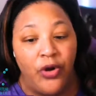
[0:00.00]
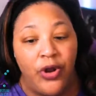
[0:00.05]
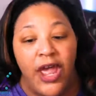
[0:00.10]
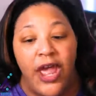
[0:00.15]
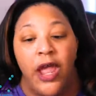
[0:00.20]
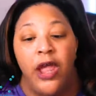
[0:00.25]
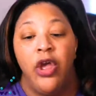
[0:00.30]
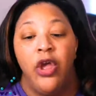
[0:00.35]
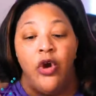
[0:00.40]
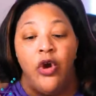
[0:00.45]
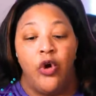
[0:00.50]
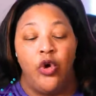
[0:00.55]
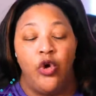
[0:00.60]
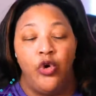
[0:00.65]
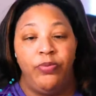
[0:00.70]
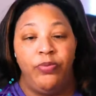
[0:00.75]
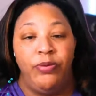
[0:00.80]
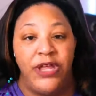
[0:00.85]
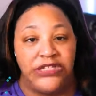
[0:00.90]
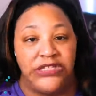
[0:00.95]
Okay,
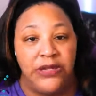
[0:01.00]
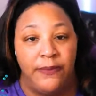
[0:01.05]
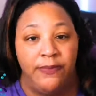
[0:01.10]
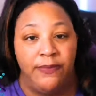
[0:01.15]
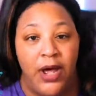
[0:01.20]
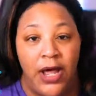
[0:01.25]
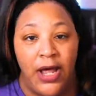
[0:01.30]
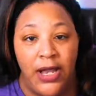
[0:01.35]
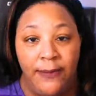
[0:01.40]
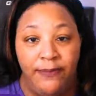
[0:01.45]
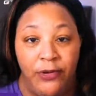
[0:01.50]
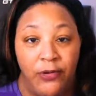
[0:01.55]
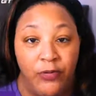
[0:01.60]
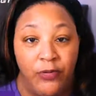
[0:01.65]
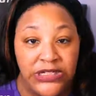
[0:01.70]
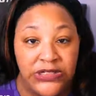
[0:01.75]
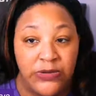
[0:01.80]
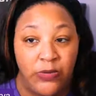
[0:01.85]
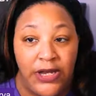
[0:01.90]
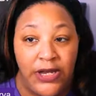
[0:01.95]
who picks the ball up
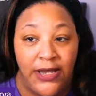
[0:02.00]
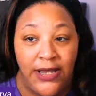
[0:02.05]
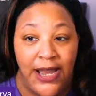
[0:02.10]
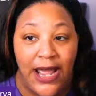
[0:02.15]
and runs with